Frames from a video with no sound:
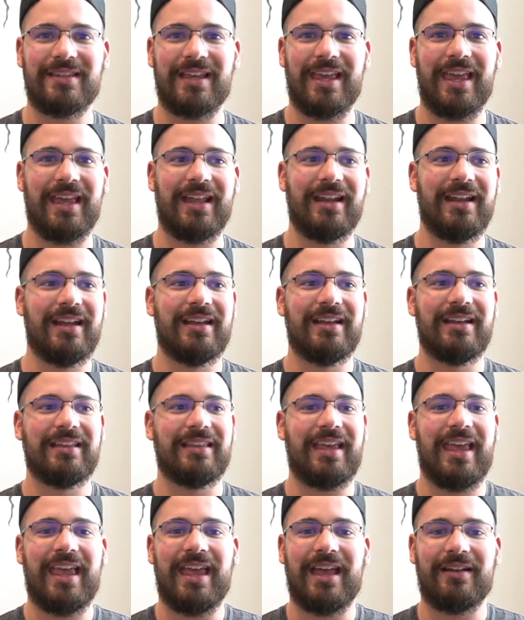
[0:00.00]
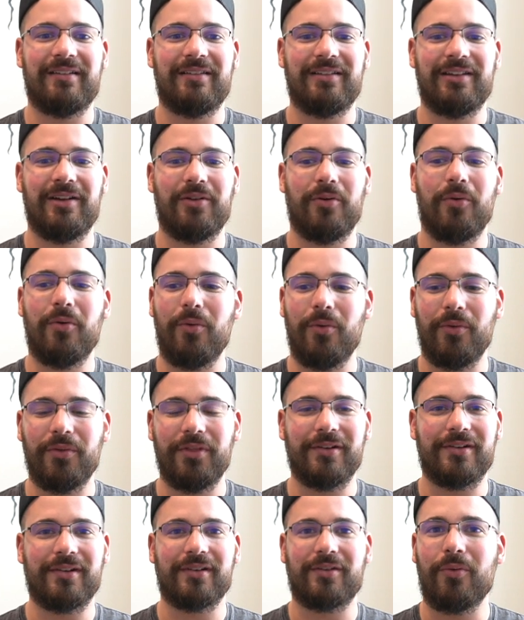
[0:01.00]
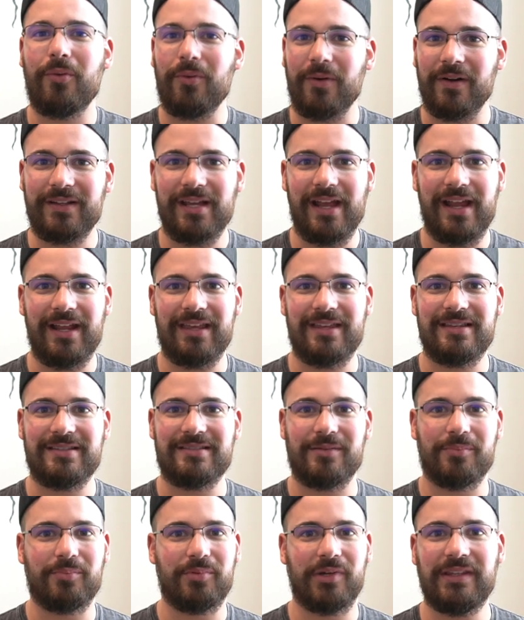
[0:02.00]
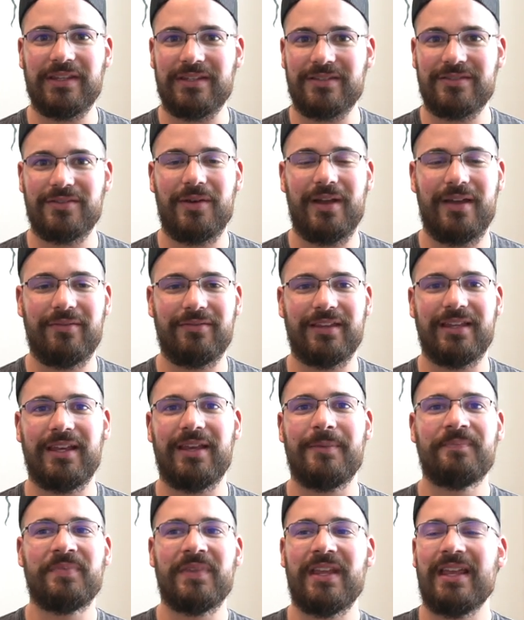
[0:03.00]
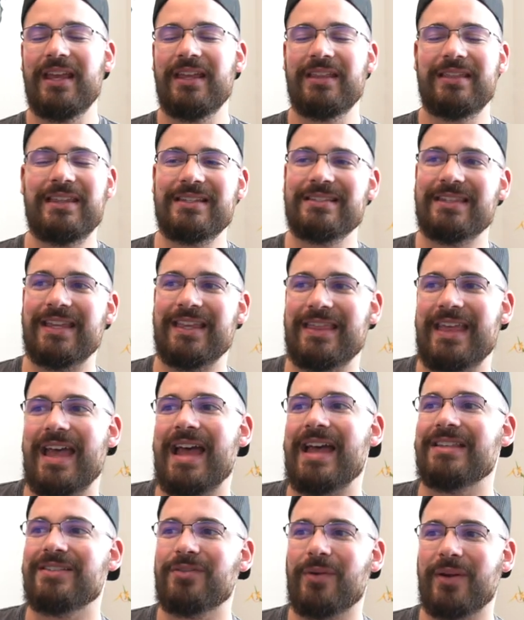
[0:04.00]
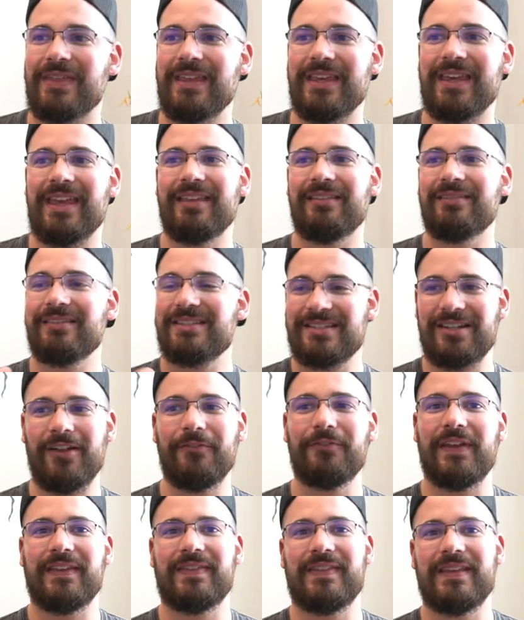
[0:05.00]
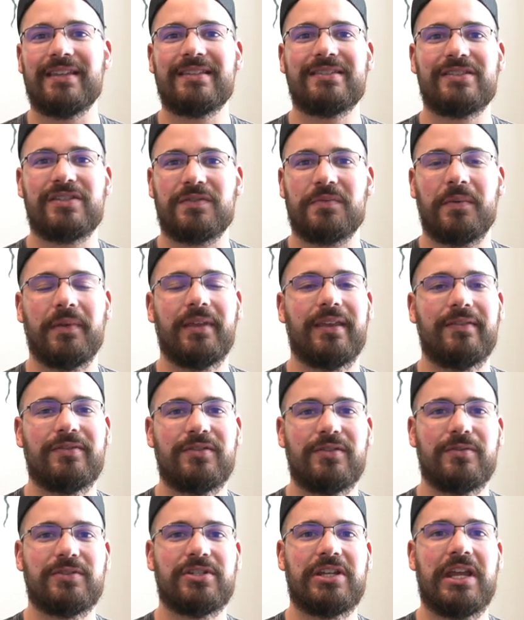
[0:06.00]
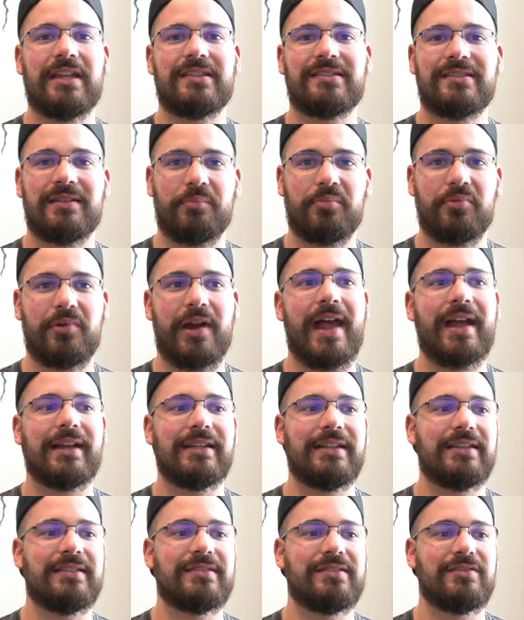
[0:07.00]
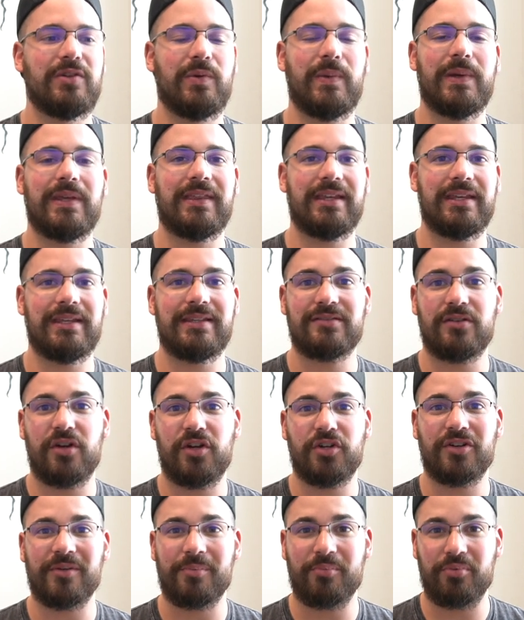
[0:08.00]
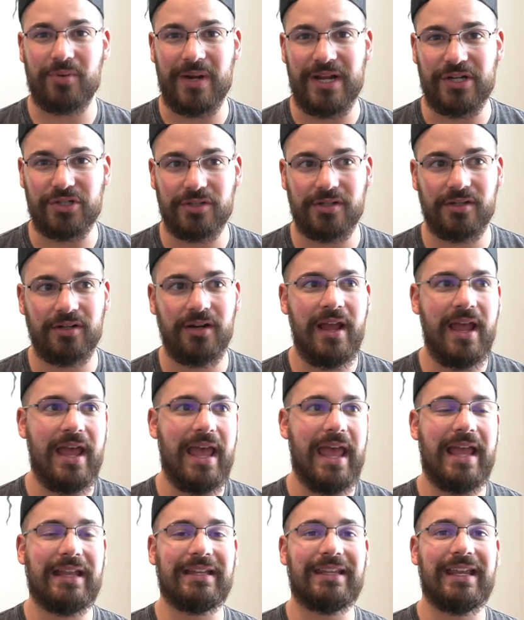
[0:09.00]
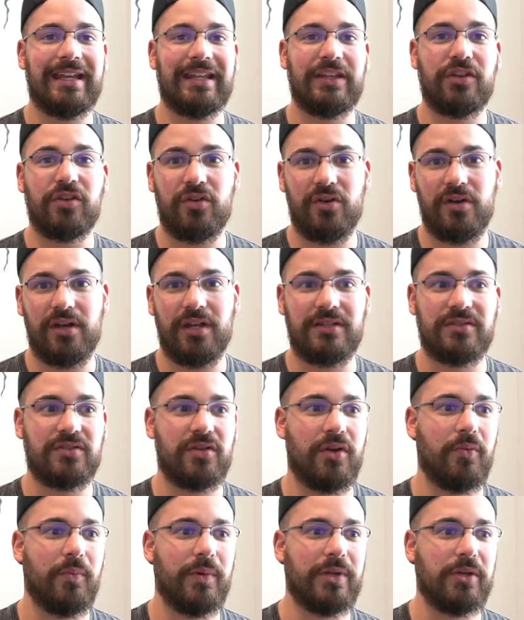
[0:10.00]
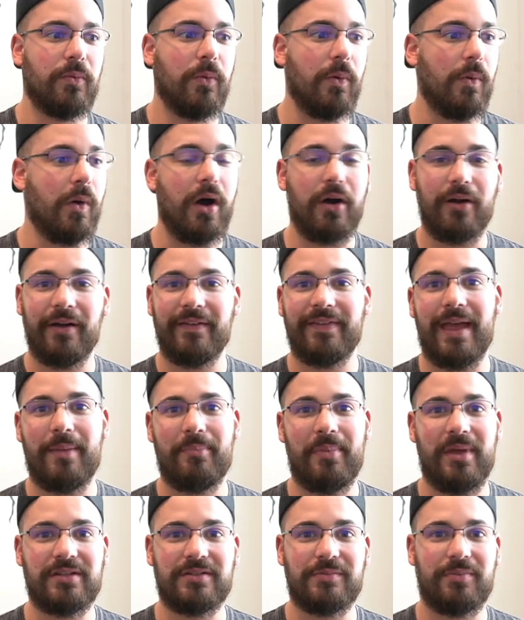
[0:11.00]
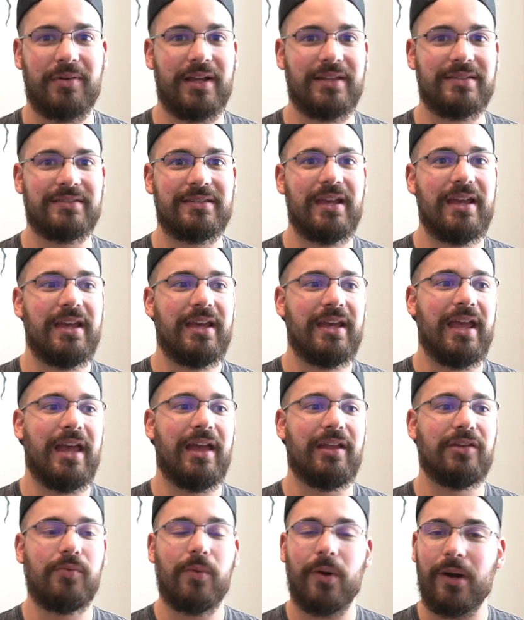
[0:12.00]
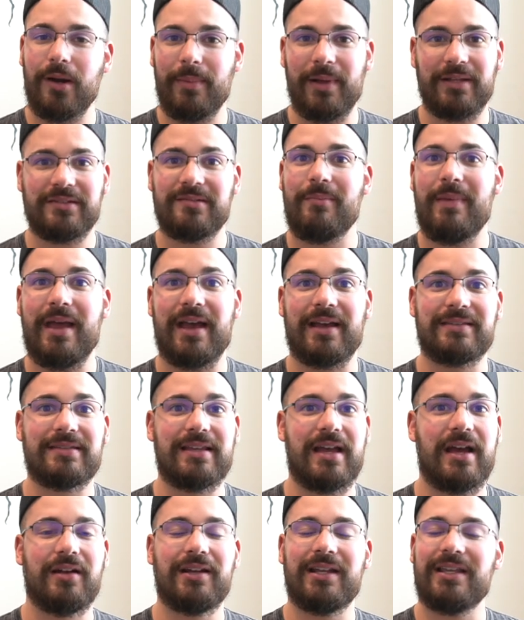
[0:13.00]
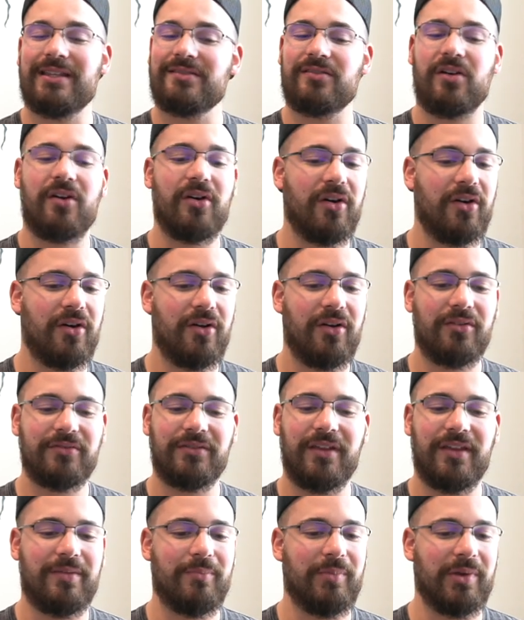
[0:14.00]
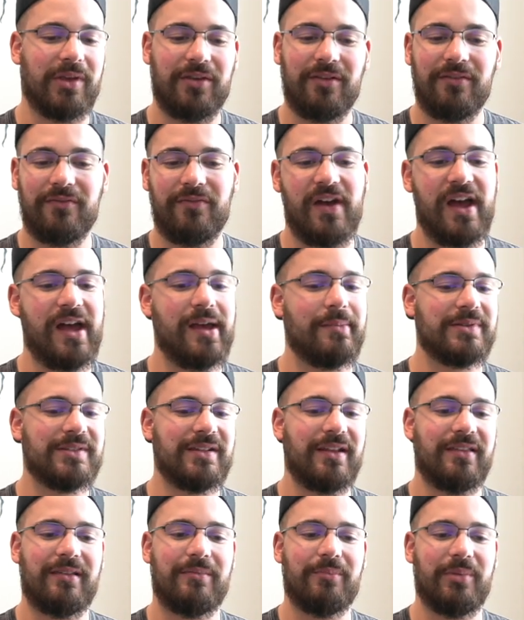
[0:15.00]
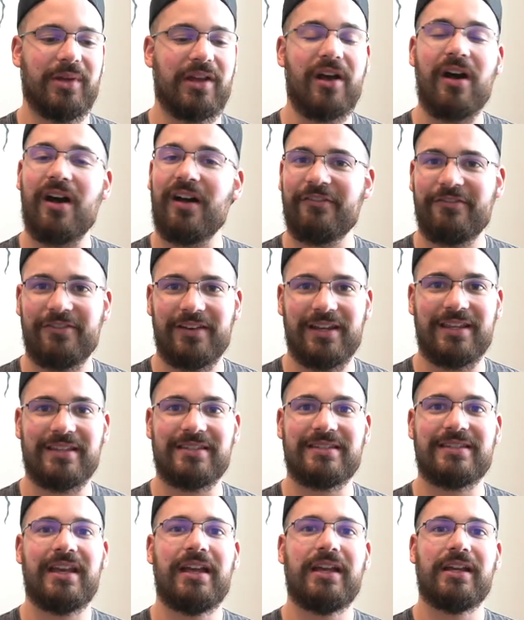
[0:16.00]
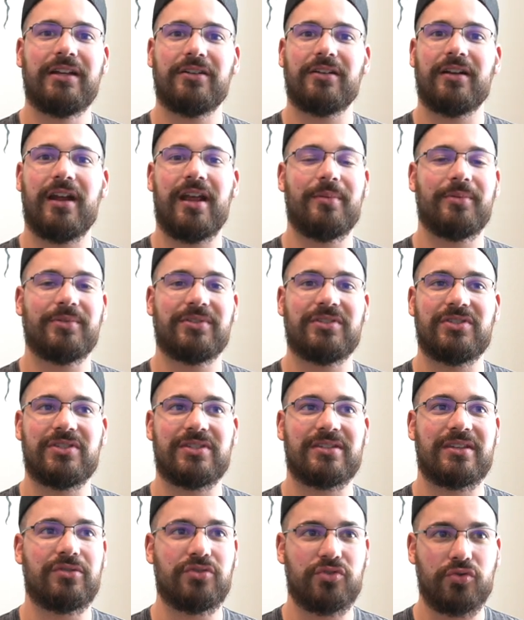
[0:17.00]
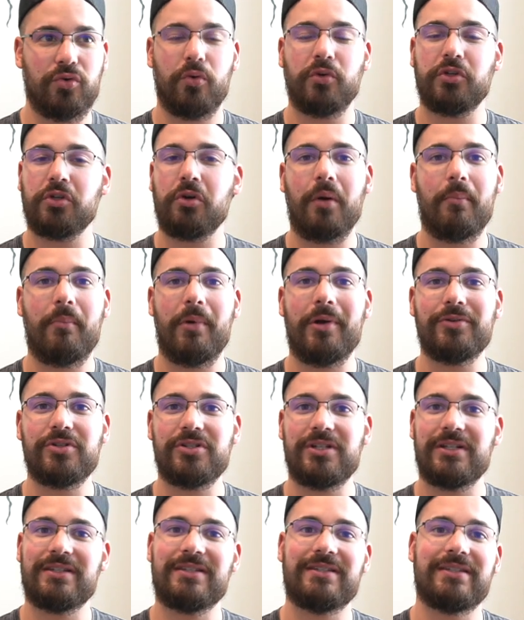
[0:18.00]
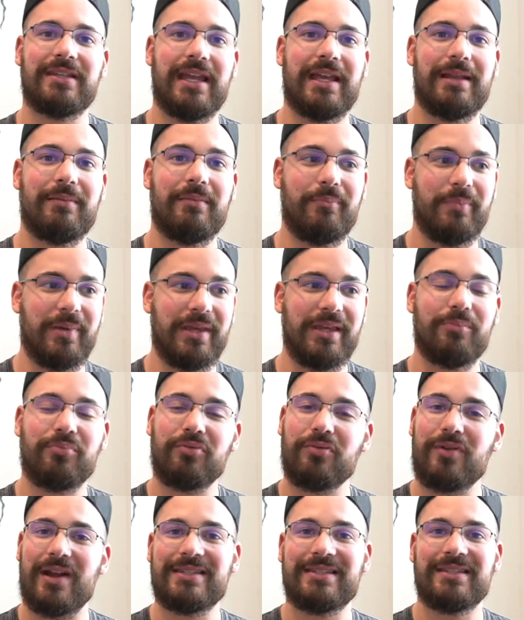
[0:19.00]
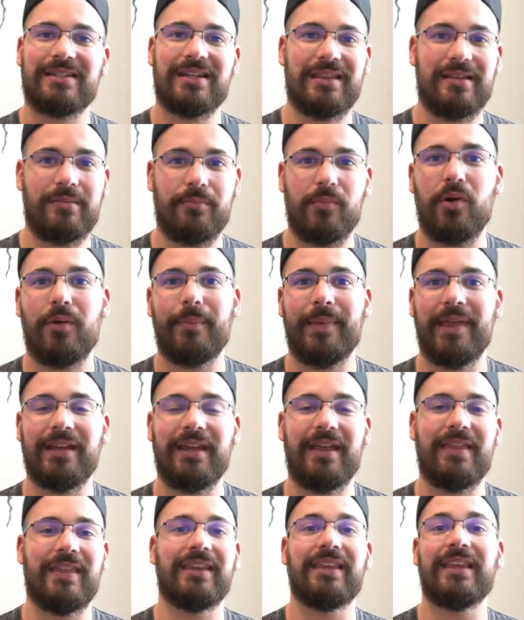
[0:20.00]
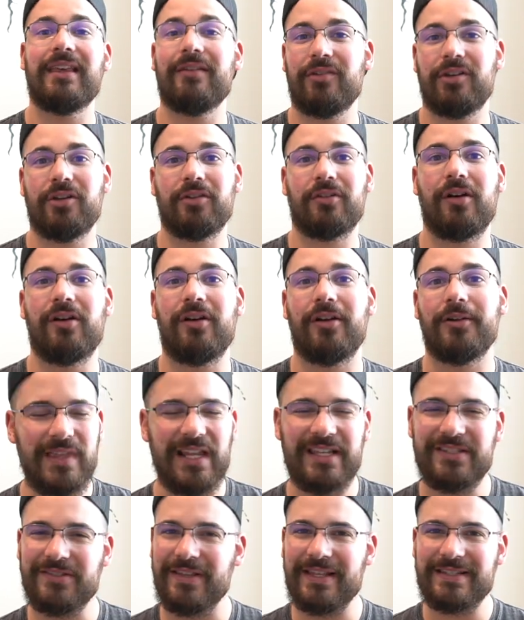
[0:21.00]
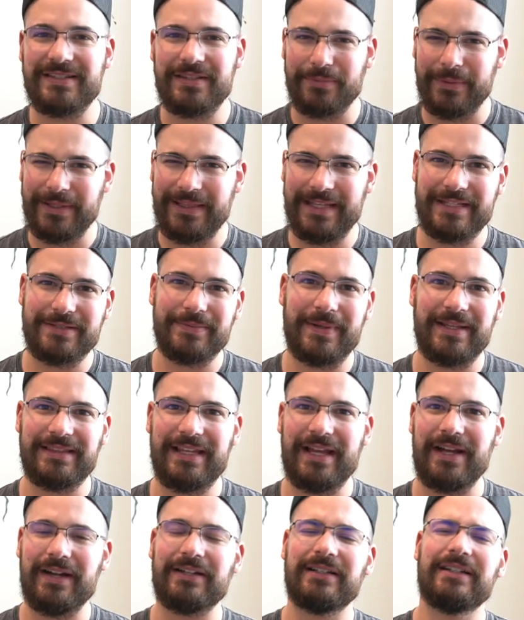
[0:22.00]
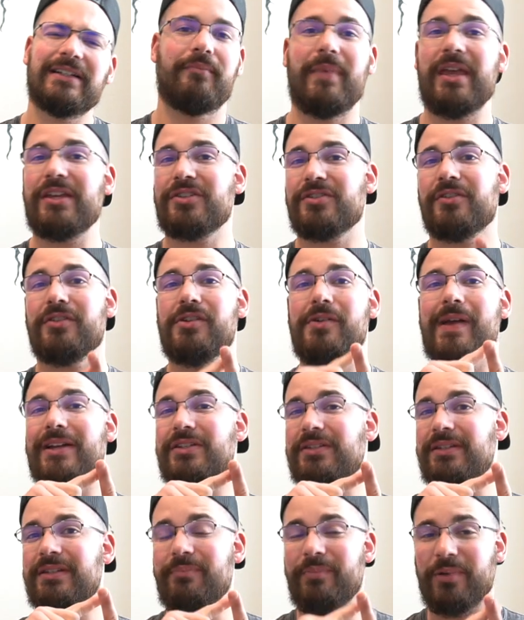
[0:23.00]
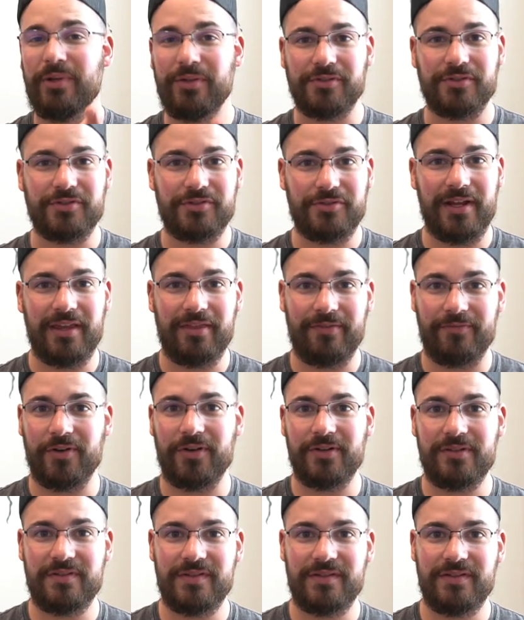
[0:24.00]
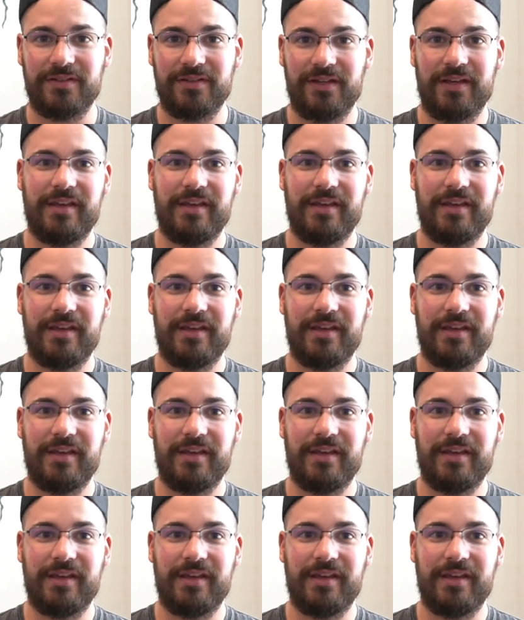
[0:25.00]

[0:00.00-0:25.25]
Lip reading: They can't, you know, hold their core tight because they're breathing so heavily. Things like that. So I think stuff like this just really gives you a chance to practice doing things under pressure and getting good. So when you are on that bench press and you are about to max out, it's all nothing but good vibes, nothing but confidence. You're able to just control your emotions and be present in the moment and then give it your all. So that's three things right there. Make sure you actually build your strength first.